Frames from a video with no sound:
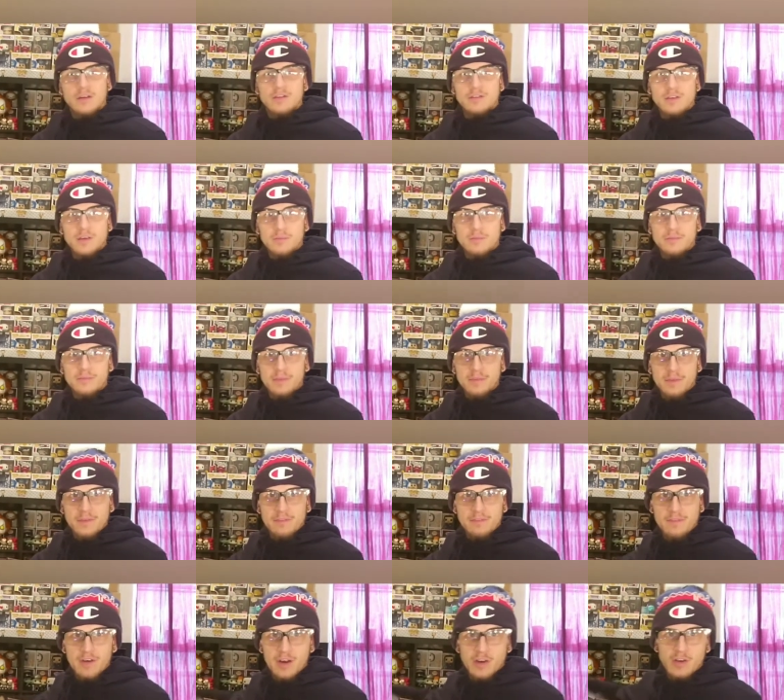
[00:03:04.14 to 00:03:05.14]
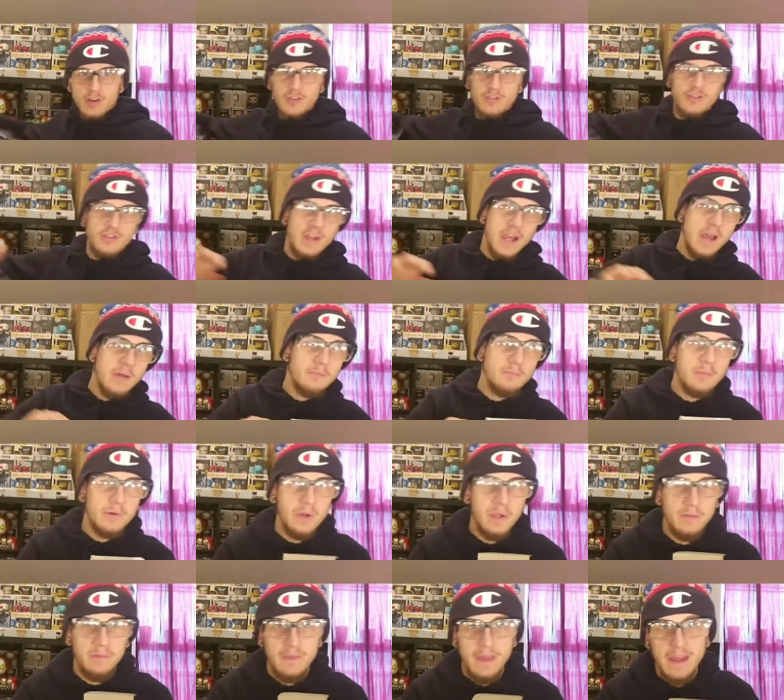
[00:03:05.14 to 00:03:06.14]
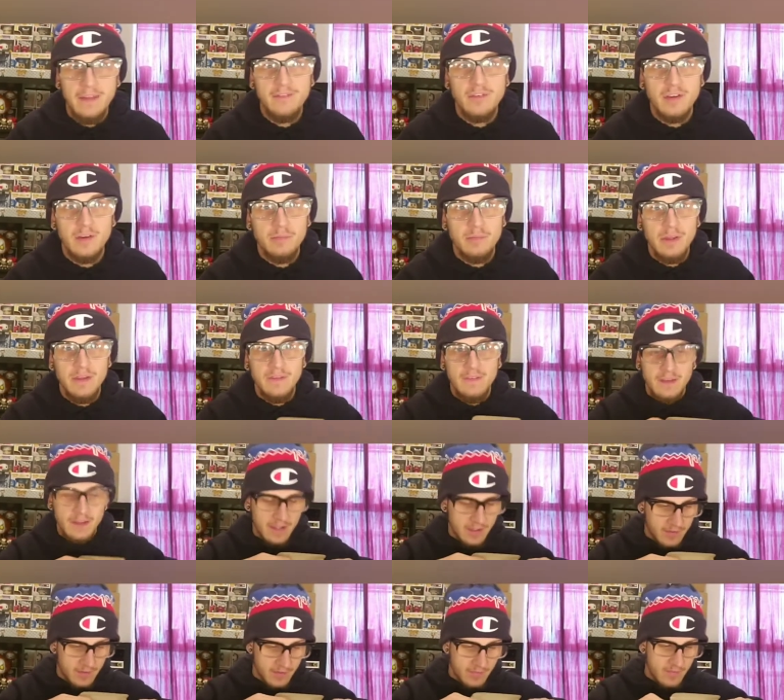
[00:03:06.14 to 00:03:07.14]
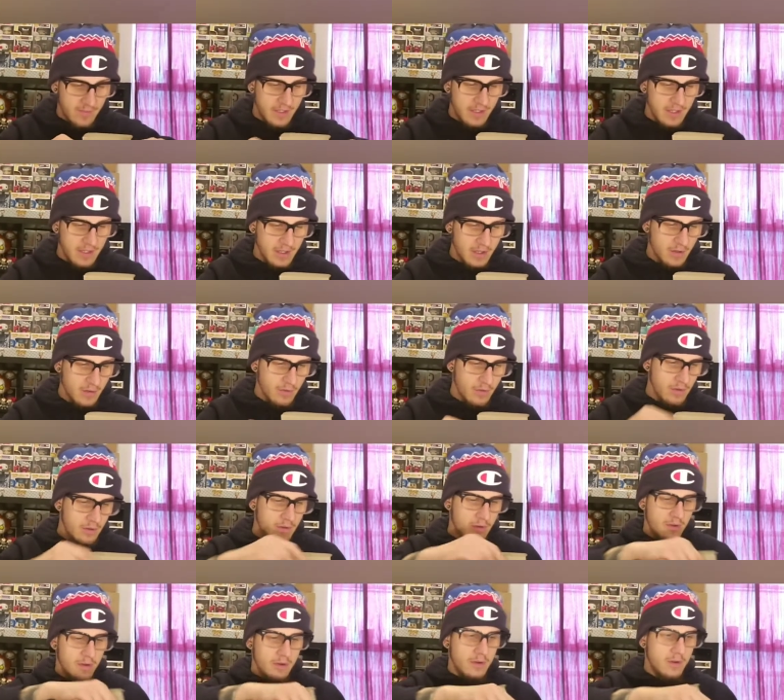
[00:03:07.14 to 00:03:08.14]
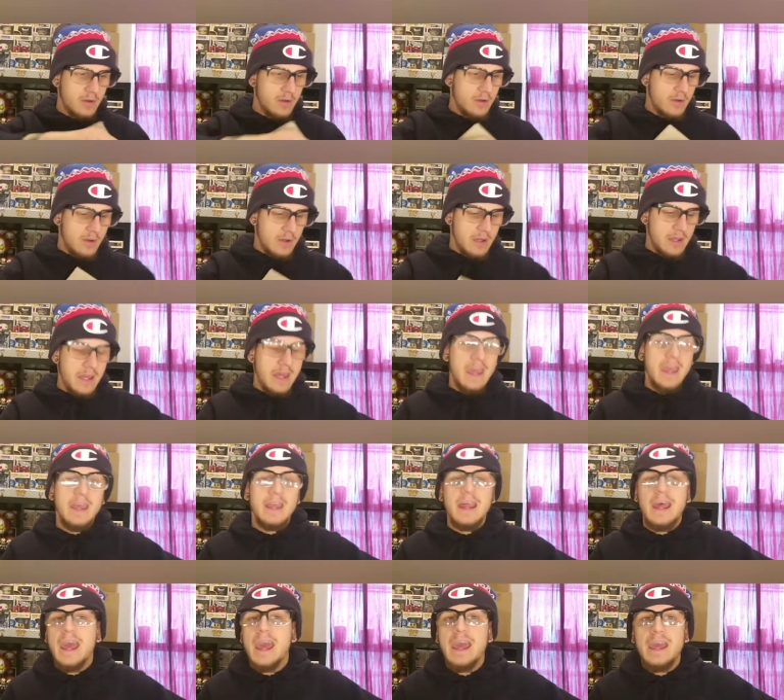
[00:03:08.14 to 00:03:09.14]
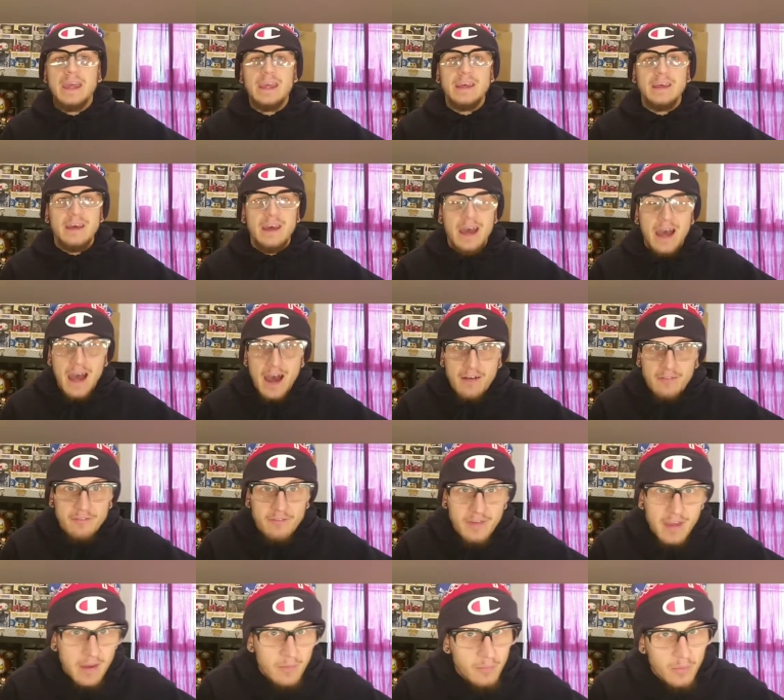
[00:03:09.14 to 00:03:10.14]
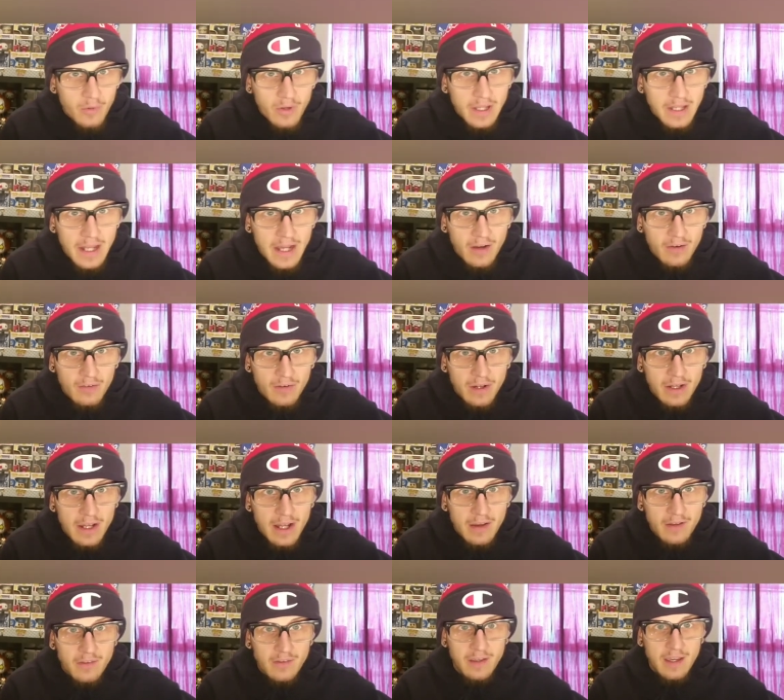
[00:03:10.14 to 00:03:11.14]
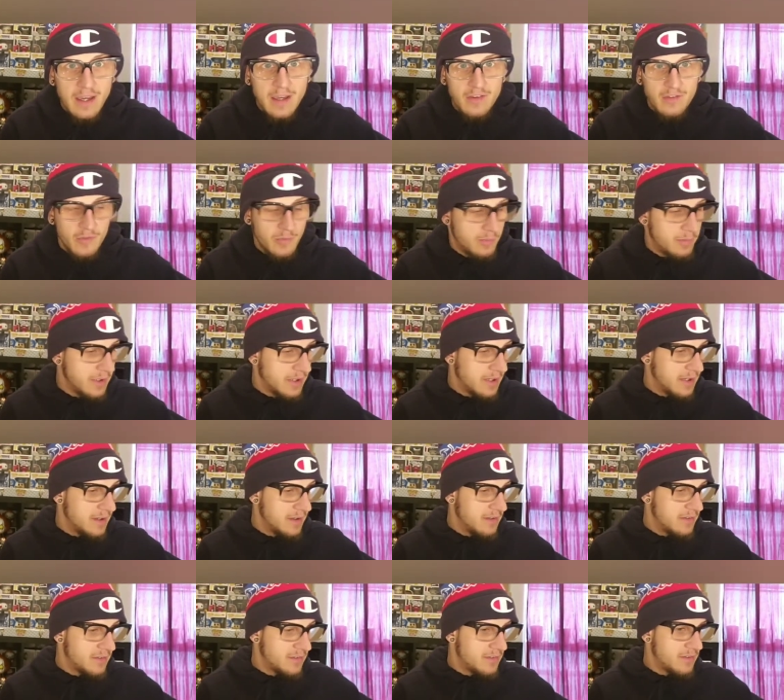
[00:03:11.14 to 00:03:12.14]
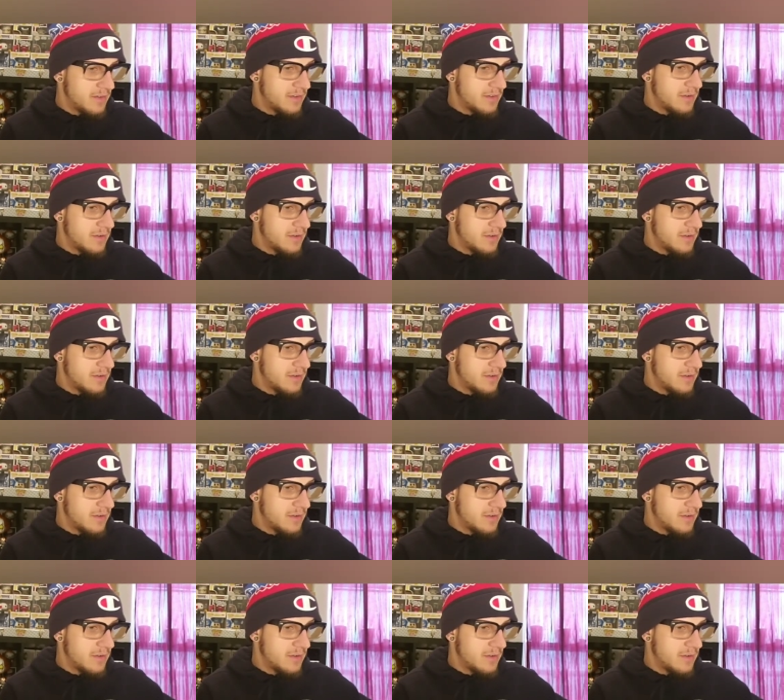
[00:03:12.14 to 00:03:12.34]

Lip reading: something from the Funko shop, but that's going to be in the next video. And hey, I'm fanboying out right now, you guys, because